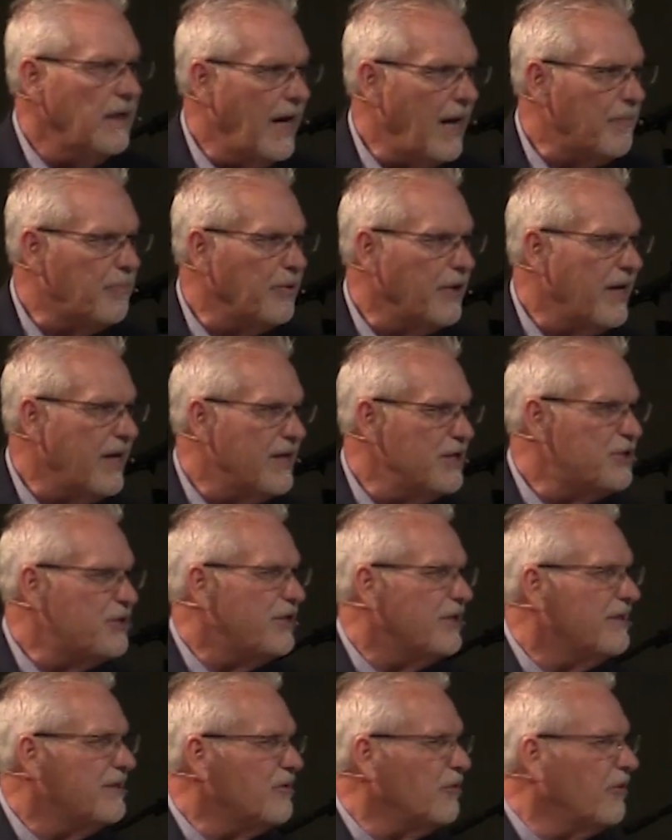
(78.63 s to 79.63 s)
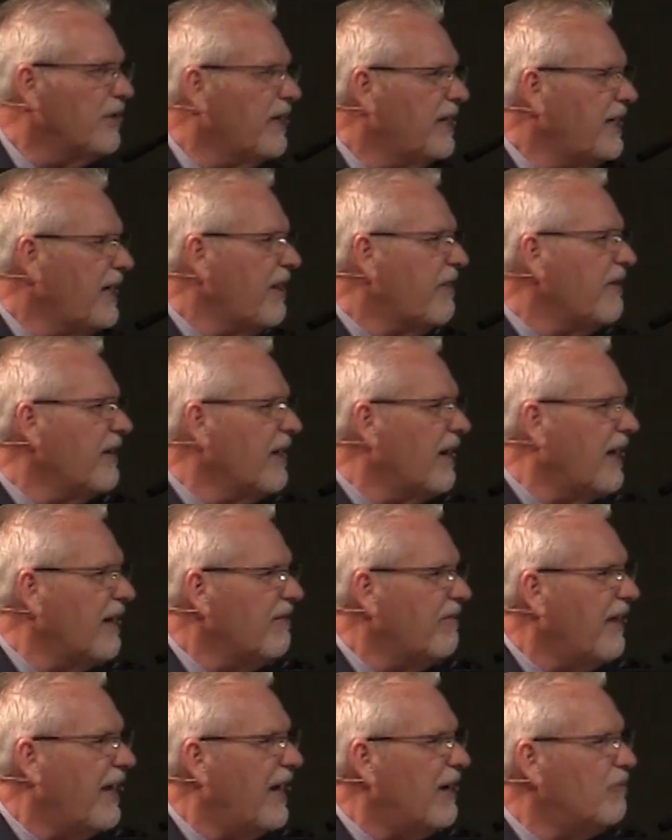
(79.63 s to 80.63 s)
apprehension, or anything
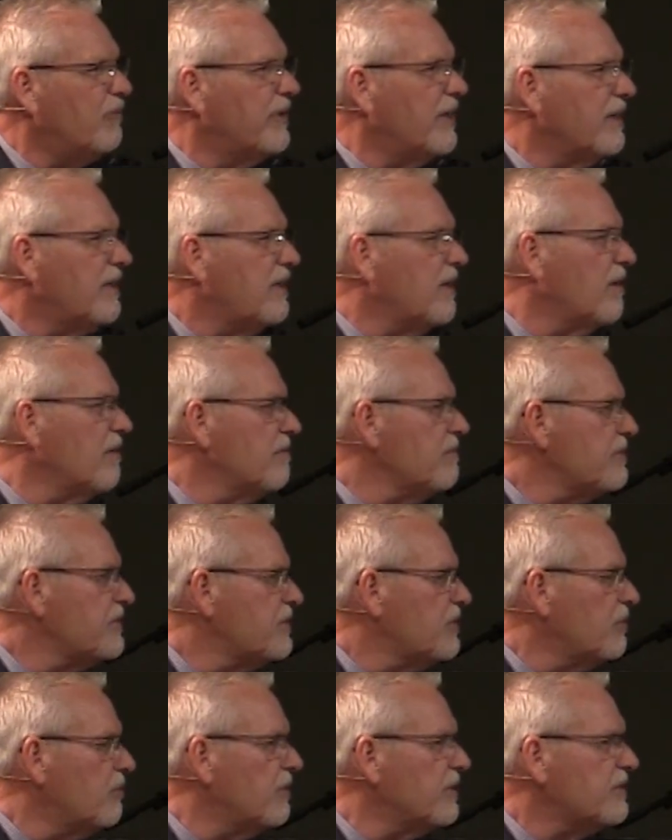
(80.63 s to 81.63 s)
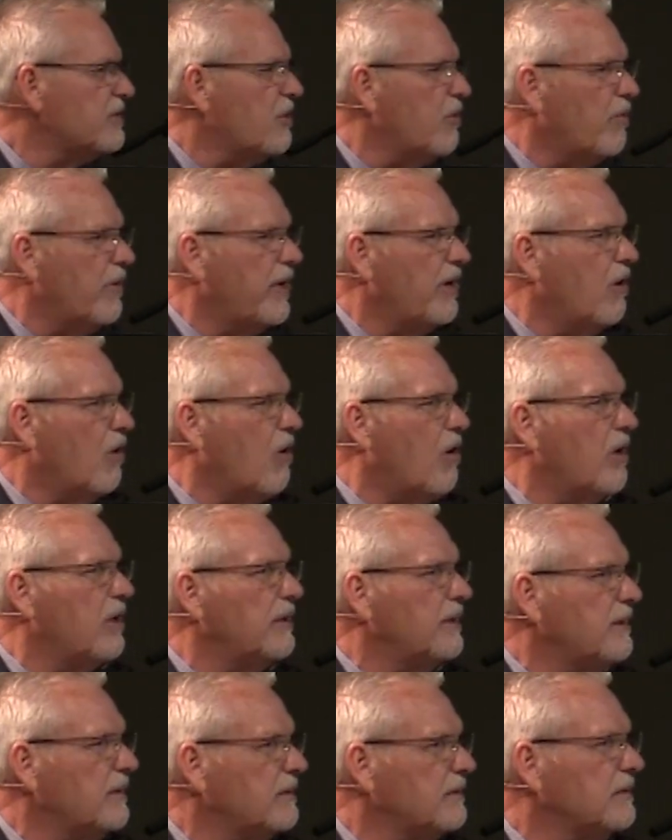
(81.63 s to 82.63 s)
like that when it comes to what's going
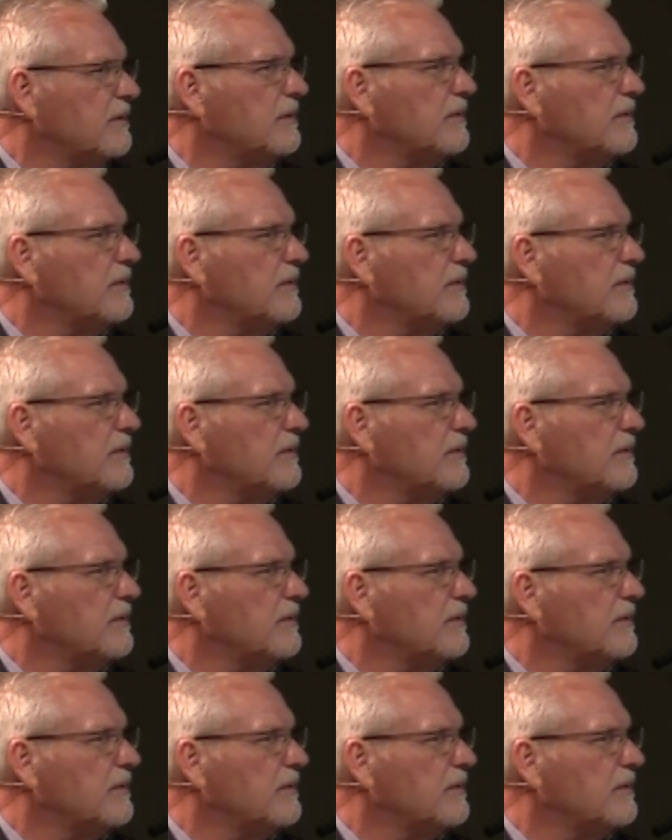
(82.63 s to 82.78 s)
on.